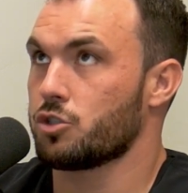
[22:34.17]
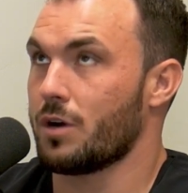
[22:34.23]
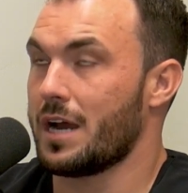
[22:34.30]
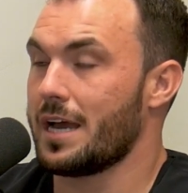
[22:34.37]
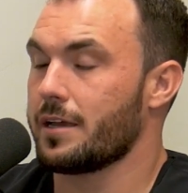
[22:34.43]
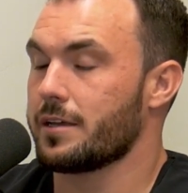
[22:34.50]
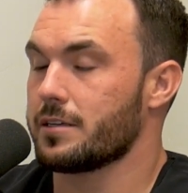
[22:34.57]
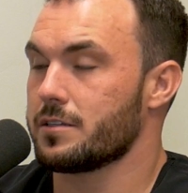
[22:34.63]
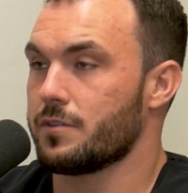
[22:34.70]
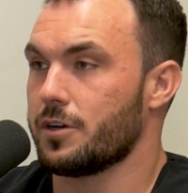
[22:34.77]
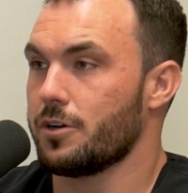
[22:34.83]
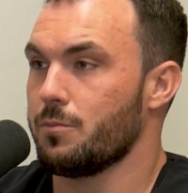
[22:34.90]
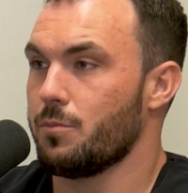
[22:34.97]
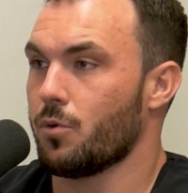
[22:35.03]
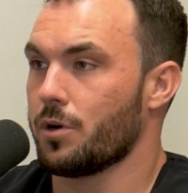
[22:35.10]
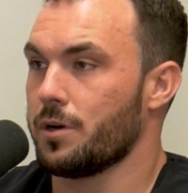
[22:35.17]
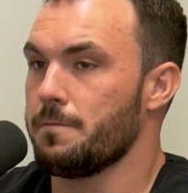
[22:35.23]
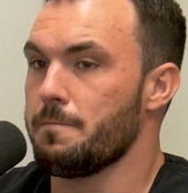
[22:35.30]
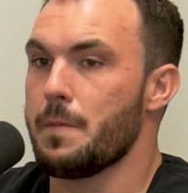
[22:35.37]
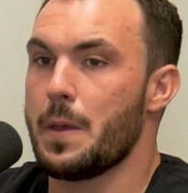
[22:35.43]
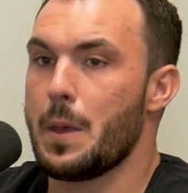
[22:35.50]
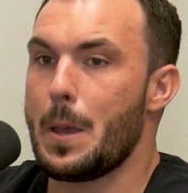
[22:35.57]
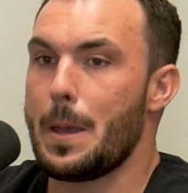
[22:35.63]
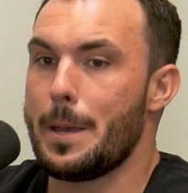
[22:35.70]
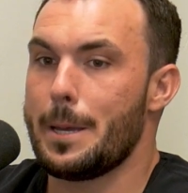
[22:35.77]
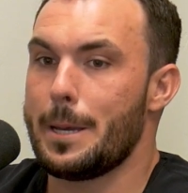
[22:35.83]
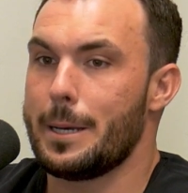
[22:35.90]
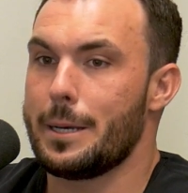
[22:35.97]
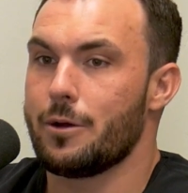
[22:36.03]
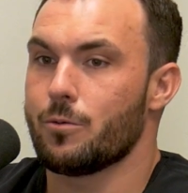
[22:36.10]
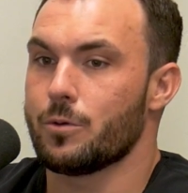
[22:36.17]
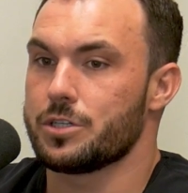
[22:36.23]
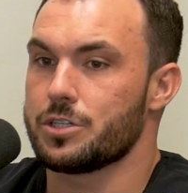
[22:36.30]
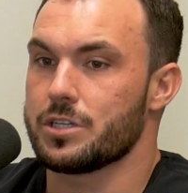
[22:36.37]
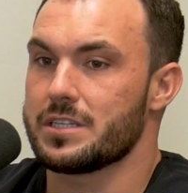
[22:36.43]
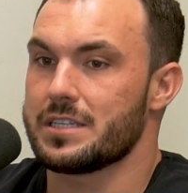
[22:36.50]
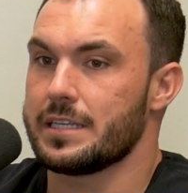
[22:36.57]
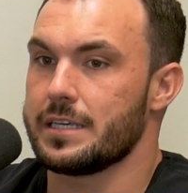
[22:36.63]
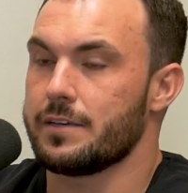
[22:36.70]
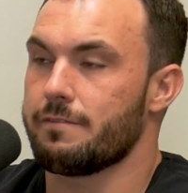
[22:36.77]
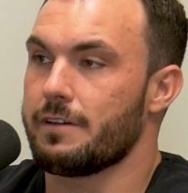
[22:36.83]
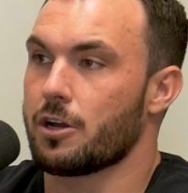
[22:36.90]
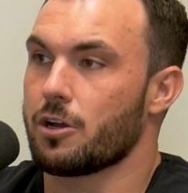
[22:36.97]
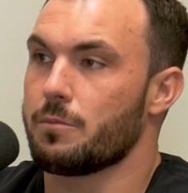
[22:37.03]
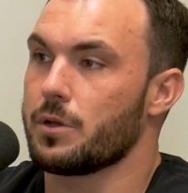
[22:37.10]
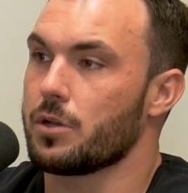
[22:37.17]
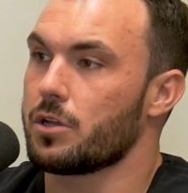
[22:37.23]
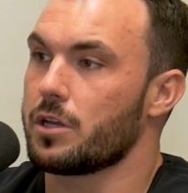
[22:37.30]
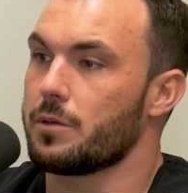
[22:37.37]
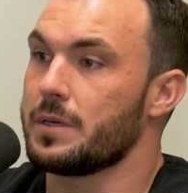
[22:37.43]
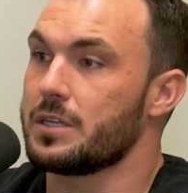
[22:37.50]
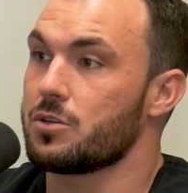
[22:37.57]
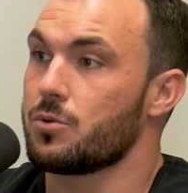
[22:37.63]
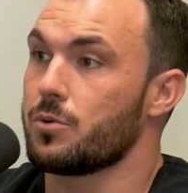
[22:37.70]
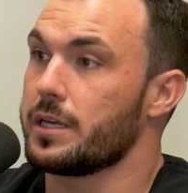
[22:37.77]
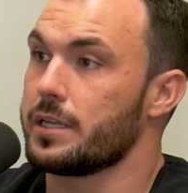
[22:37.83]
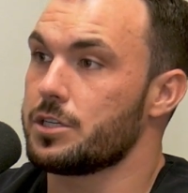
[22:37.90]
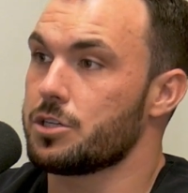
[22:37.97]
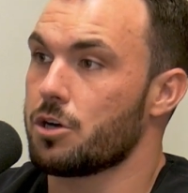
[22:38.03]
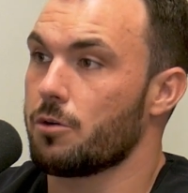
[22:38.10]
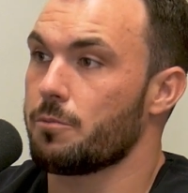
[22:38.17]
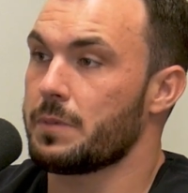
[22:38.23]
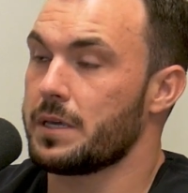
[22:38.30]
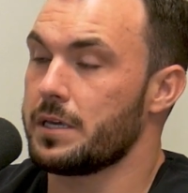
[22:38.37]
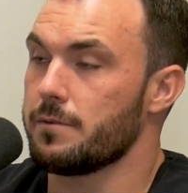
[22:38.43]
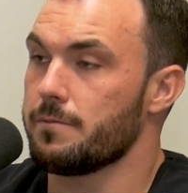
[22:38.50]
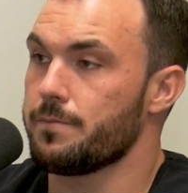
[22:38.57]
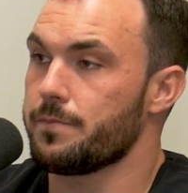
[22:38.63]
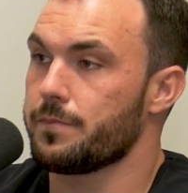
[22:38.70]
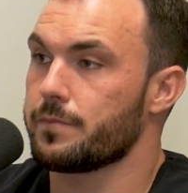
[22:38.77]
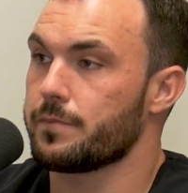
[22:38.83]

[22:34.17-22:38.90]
track is very important, which is the variability between each heartbeat.